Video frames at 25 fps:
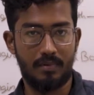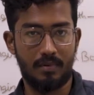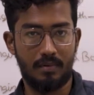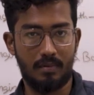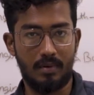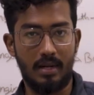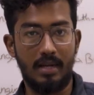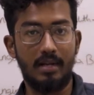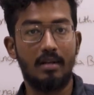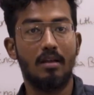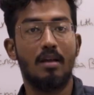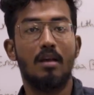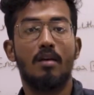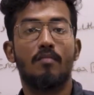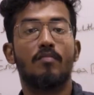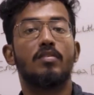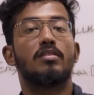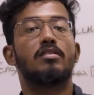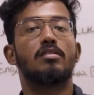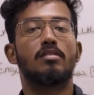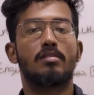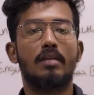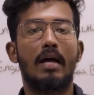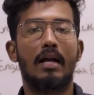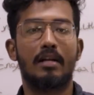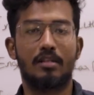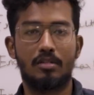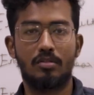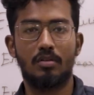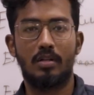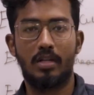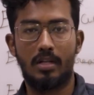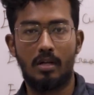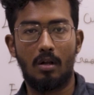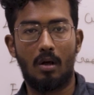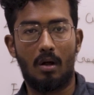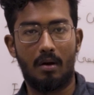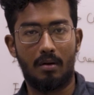right? Which is
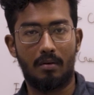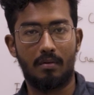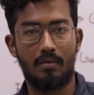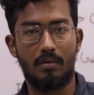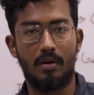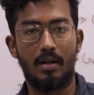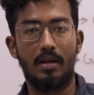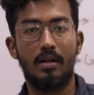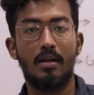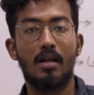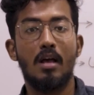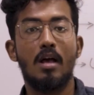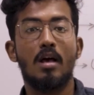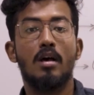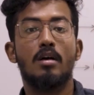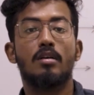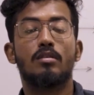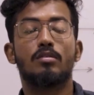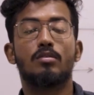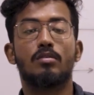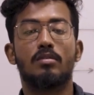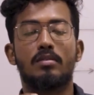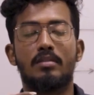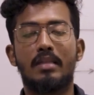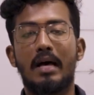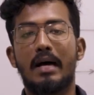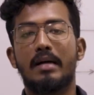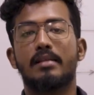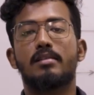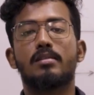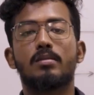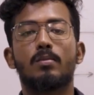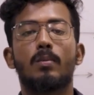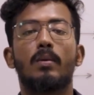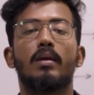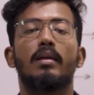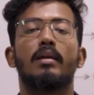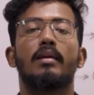actually not, right? So
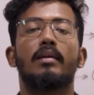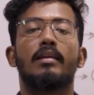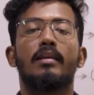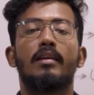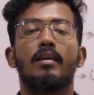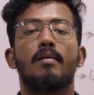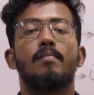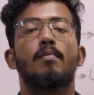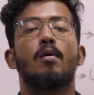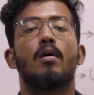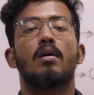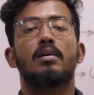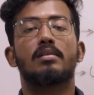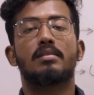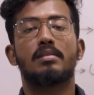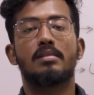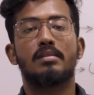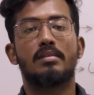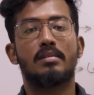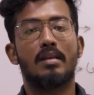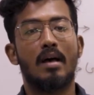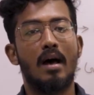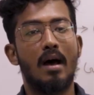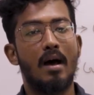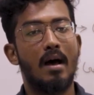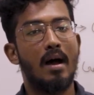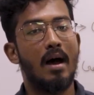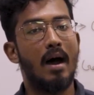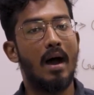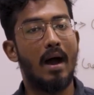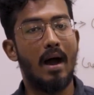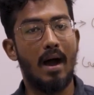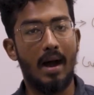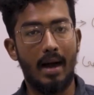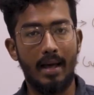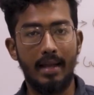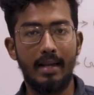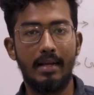that's why gearbox is
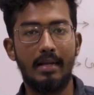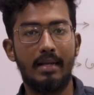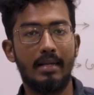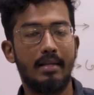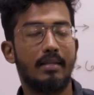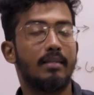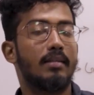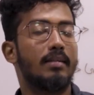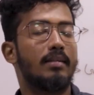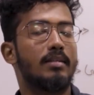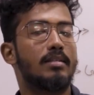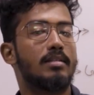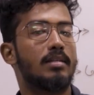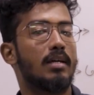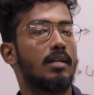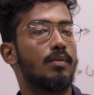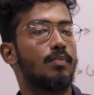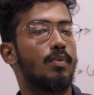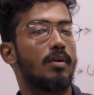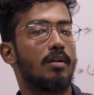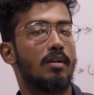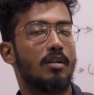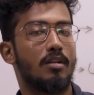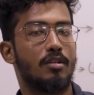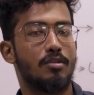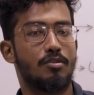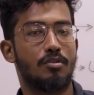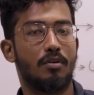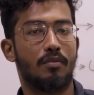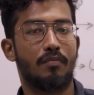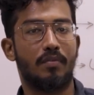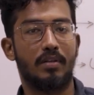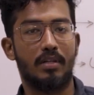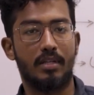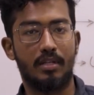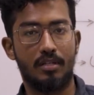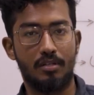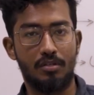hiding the disadvantage
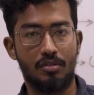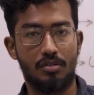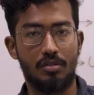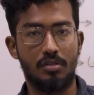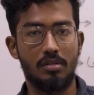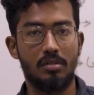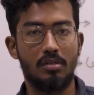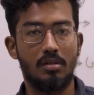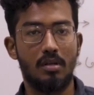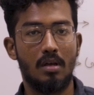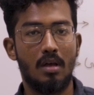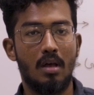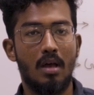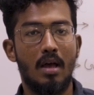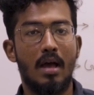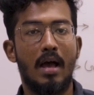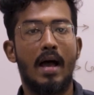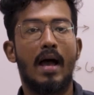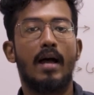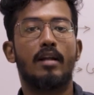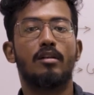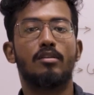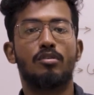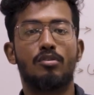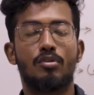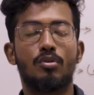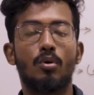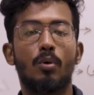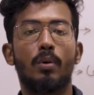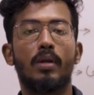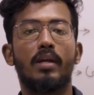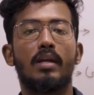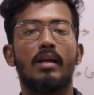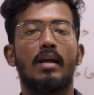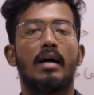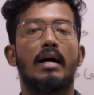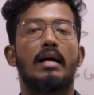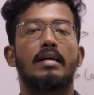of an engine and
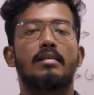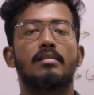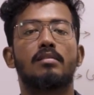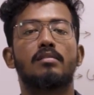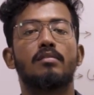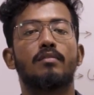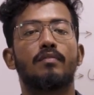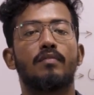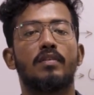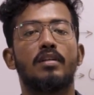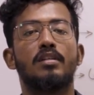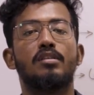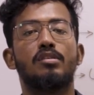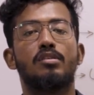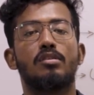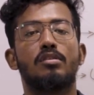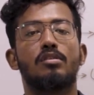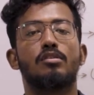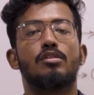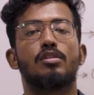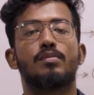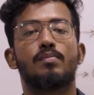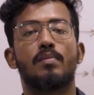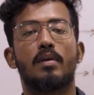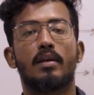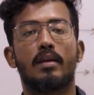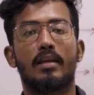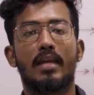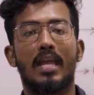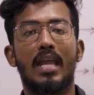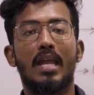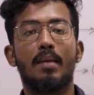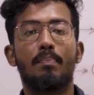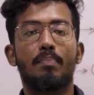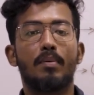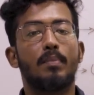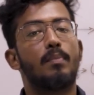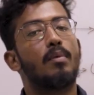showing as if engine is
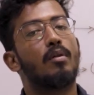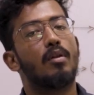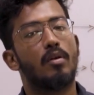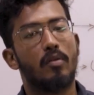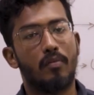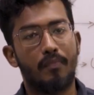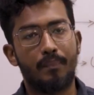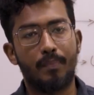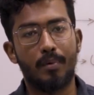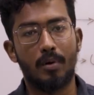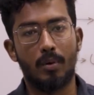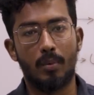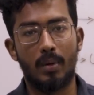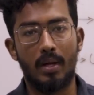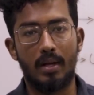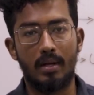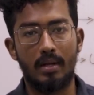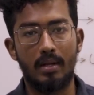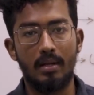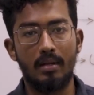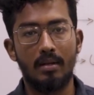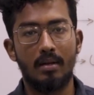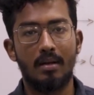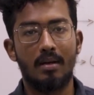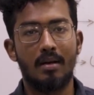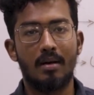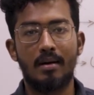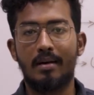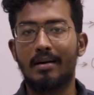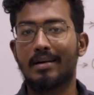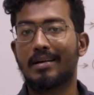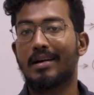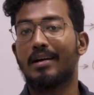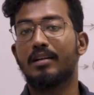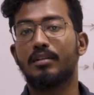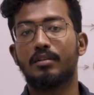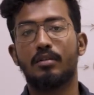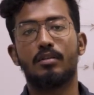capable of providing a
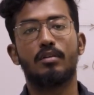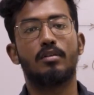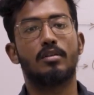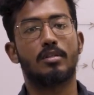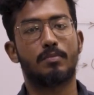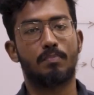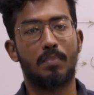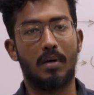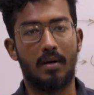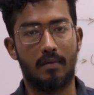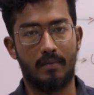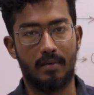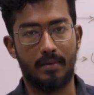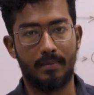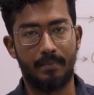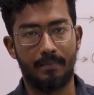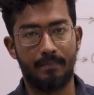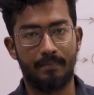continuous power,